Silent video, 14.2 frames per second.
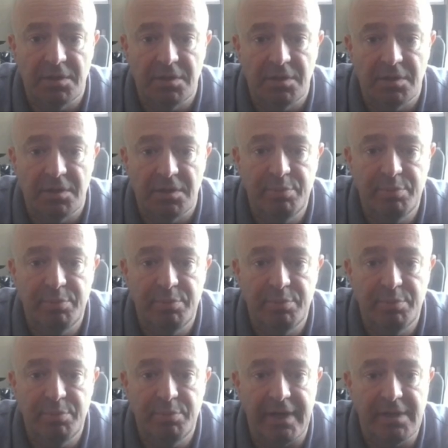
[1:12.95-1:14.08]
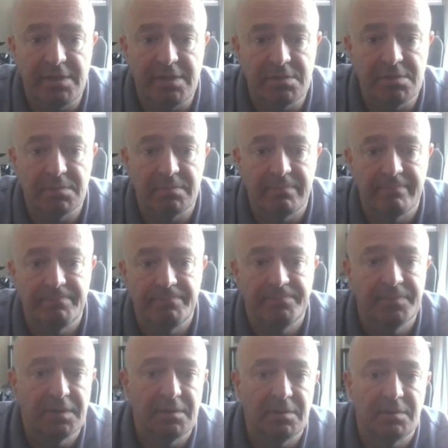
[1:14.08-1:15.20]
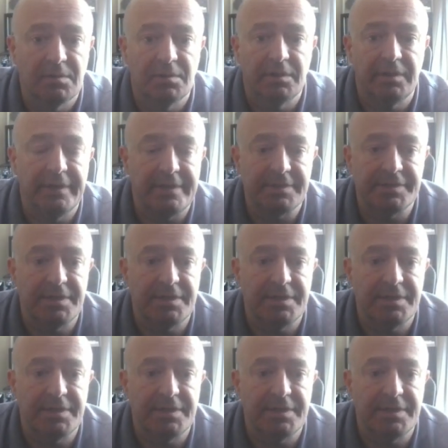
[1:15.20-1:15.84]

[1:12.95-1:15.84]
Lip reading: The input is provided as